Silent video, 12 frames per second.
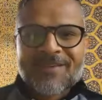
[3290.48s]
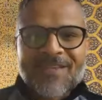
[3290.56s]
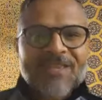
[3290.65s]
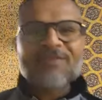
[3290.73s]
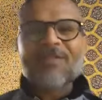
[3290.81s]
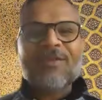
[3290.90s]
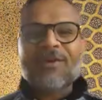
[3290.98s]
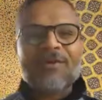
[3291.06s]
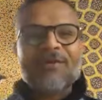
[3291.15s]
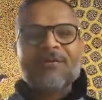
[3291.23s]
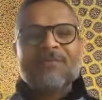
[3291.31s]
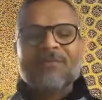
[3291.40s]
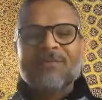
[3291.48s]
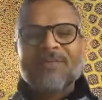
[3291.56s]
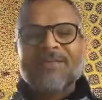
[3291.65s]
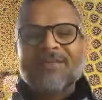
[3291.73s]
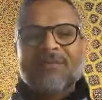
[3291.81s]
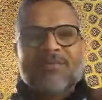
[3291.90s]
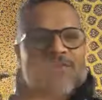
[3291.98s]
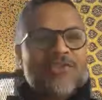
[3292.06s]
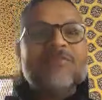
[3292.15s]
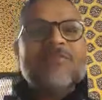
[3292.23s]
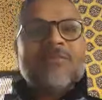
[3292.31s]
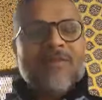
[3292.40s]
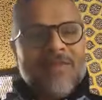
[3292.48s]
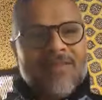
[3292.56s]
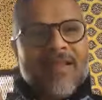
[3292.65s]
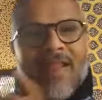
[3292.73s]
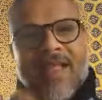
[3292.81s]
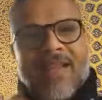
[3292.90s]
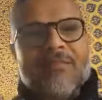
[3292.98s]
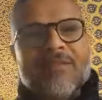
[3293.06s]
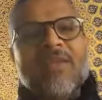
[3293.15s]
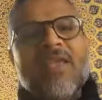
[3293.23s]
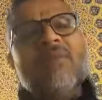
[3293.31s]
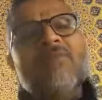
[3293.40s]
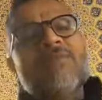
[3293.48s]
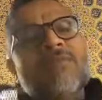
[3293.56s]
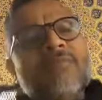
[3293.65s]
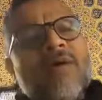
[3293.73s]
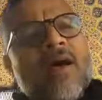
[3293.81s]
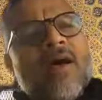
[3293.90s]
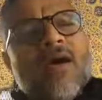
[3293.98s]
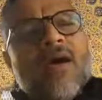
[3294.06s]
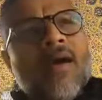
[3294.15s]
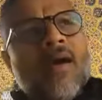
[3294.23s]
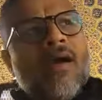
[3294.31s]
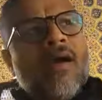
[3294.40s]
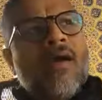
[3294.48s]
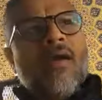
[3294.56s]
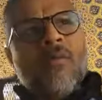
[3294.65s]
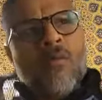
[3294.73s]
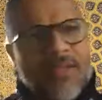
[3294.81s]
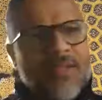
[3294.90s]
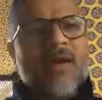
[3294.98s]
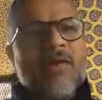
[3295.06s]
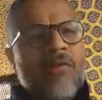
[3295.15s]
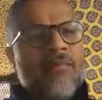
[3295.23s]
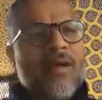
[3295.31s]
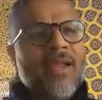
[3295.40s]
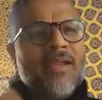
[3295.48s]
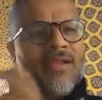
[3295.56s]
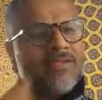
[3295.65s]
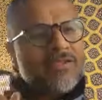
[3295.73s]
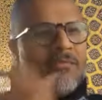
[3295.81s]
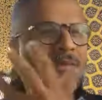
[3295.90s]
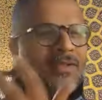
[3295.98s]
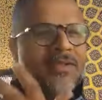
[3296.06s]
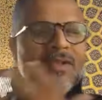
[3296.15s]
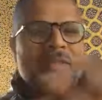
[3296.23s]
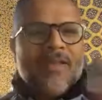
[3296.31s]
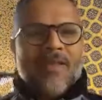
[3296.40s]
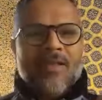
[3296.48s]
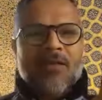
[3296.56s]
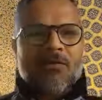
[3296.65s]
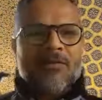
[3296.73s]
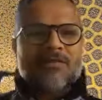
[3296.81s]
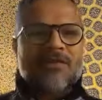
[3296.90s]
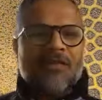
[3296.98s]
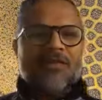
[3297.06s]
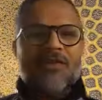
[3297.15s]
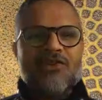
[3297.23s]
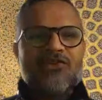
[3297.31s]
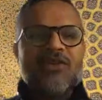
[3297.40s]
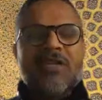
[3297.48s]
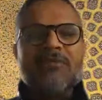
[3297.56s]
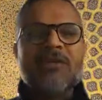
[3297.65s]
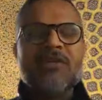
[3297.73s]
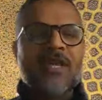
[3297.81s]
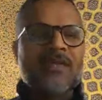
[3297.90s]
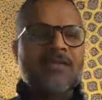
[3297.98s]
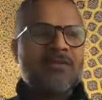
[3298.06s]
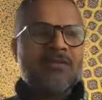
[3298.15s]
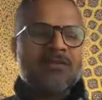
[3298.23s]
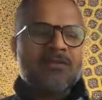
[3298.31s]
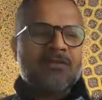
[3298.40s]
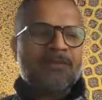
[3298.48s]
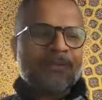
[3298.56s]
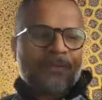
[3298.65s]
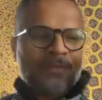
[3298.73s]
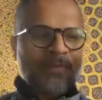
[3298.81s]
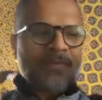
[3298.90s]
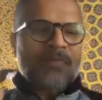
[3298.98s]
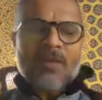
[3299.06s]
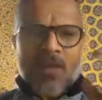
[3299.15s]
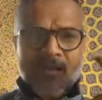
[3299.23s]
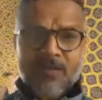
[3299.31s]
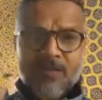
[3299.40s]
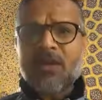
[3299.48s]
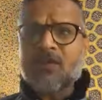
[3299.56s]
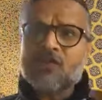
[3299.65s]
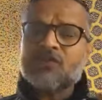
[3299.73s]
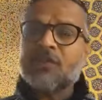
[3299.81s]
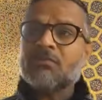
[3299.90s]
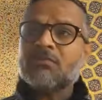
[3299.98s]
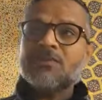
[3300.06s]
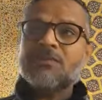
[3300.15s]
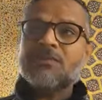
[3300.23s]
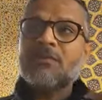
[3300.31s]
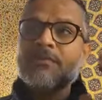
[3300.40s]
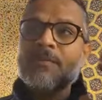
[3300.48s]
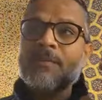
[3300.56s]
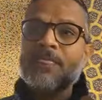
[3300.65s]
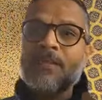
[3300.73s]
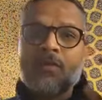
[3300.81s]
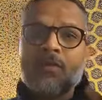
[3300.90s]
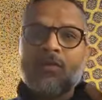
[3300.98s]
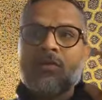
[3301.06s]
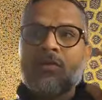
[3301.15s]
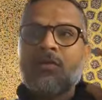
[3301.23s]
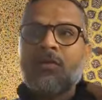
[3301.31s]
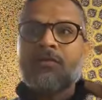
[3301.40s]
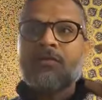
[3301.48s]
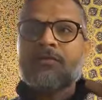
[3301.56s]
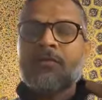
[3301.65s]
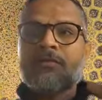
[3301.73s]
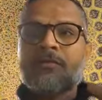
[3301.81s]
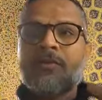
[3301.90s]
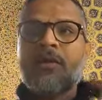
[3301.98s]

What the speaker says: even though presumably that animal came from within our mind. And so within, you know, this, the dream creates this very interesting question of